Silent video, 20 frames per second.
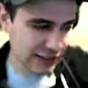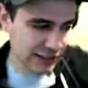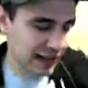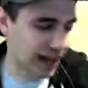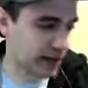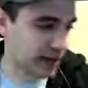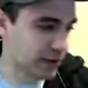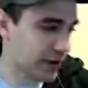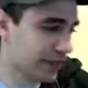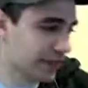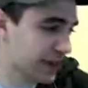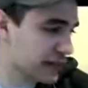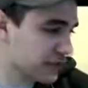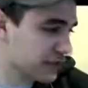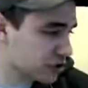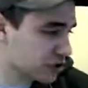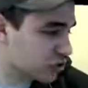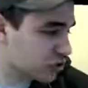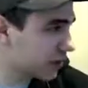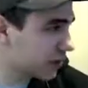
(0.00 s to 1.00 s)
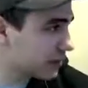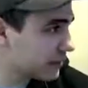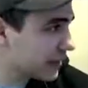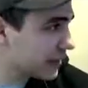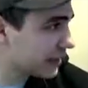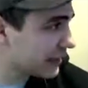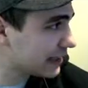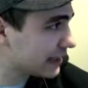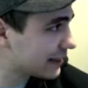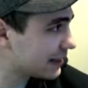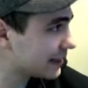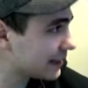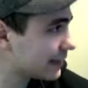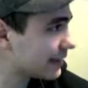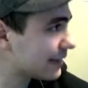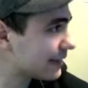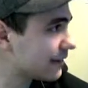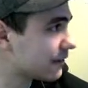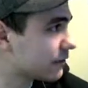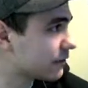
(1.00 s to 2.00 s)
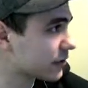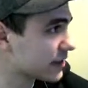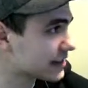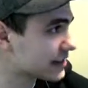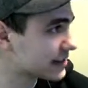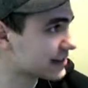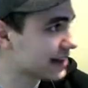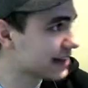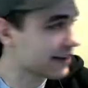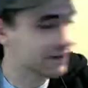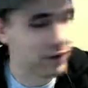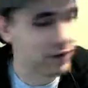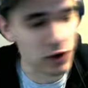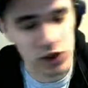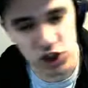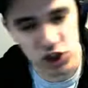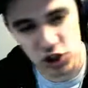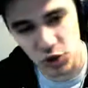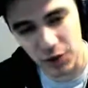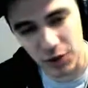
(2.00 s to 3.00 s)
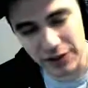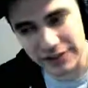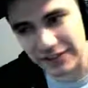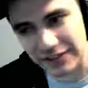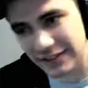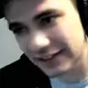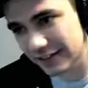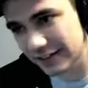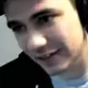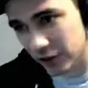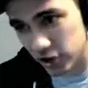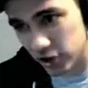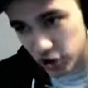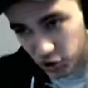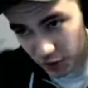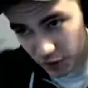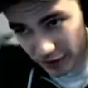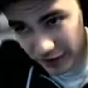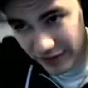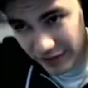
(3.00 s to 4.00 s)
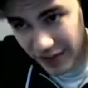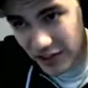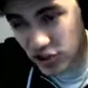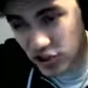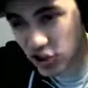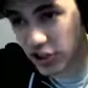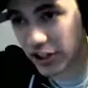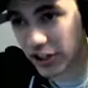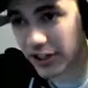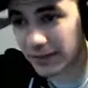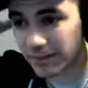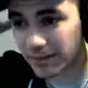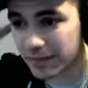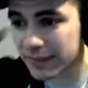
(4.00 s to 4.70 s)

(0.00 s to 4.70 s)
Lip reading: Anyway, thanks for joining me for this very short adventure.